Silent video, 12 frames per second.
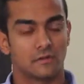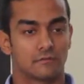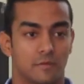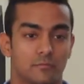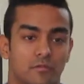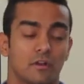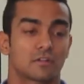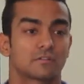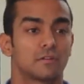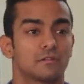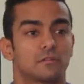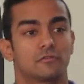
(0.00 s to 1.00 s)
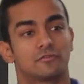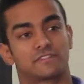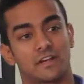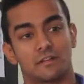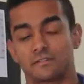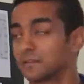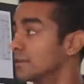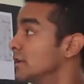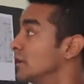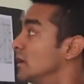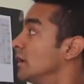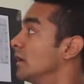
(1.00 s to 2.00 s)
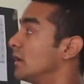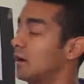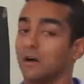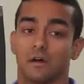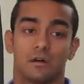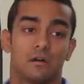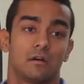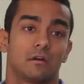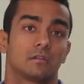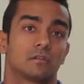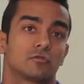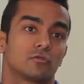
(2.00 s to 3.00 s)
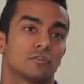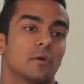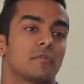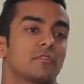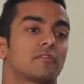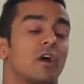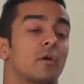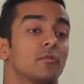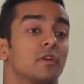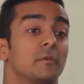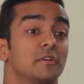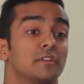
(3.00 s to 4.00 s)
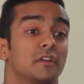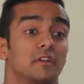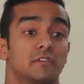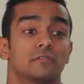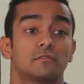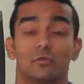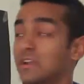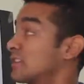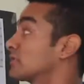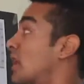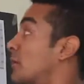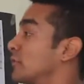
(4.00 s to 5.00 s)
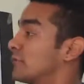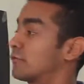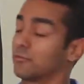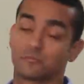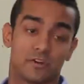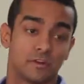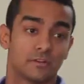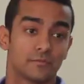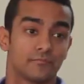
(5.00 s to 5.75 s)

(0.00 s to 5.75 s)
from production to sales, the total amount of carbon emitted is known as carbon footprint.